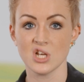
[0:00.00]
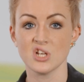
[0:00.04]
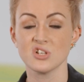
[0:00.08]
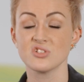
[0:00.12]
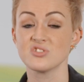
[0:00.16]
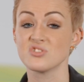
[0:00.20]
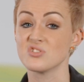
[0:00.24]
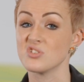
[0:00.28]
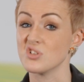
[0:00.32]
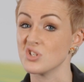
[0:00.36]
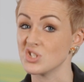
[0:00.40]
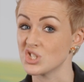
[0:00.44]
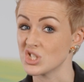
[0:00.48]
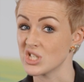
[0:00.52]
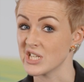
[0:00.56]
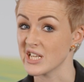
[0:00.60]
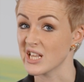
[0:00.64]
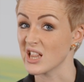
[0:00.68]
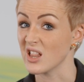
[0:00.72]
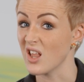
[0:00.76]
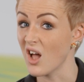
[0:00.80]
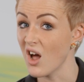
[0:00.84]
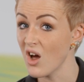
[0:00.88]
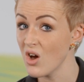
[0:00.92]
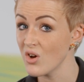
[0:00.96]
Search a
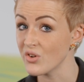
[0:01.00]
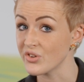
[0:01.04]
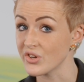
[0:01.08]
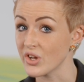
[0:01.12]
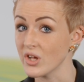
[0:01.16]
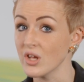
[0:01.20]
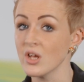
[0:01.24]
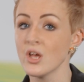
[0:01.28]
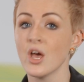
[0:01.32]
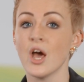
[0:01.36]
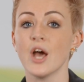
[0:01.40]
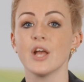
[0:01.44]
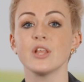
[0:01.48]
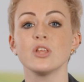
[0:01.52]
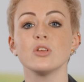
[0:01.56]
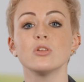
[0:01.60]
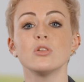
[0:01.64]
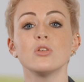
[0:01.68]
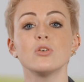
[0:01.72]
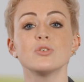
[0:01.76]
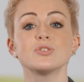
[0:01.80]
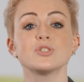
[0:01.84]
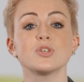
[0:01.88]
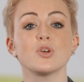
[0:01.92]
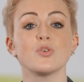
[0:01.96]
little harder and you'll
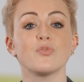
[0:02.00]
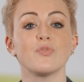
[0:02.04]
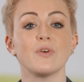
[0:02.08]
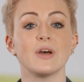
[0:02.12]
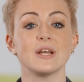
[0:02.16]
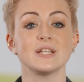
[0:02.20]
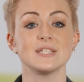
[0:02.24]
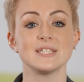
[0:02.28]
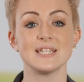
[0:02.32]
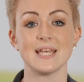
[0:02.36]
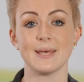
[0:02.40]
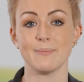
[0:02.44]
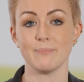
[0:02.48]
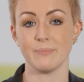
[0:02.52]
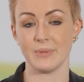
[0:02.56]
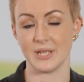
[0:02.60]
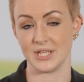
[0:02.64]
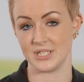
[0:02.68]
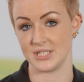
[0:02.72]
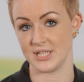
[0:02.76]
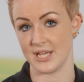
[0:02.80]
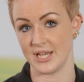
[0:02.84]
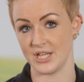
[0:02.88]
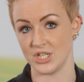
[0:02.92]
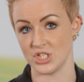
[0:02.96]
also find 10
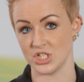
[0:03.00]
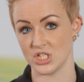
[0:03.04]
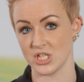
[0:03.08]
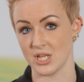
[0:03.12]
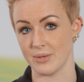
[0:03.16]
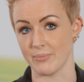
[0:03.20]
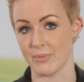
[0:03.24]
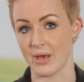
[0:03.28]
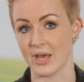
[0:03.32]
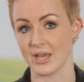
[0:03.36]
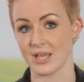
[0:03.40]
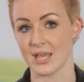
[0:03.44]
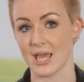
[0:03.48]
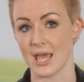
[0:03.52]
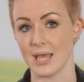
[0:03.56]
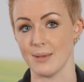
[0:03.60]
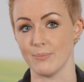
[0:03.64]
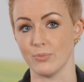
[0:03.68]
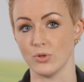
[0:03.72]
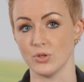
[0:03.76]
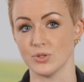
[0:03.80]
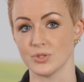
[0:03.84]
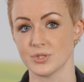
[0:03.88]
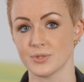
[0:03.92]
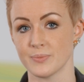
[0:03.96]
metre HDMI
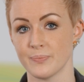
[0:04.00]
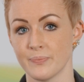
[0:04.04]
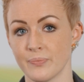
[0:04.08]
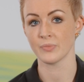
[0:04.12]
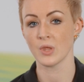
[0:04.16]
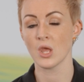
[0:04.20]
cables.